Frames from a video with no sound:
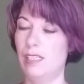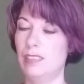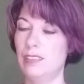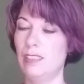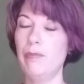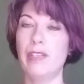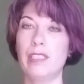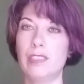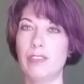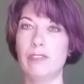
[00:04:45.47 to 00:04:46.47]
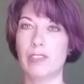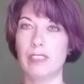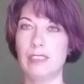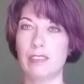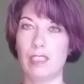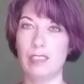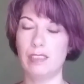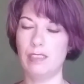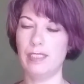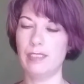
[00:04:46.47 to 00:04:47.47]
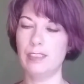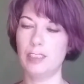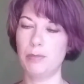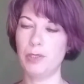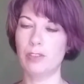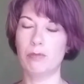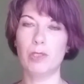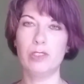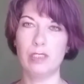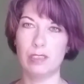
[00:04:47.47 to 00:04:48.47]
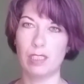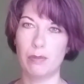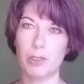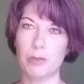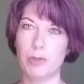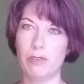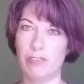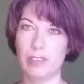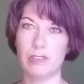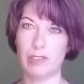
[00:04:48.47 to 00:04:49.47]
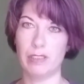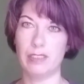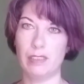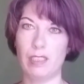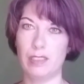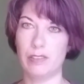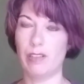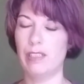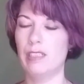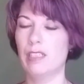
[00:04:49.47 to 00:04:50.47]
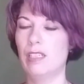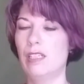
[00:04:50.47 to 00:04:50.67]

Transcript: And some things feel very solid, like the spoon. Most of the time your spoon feels very solid, right?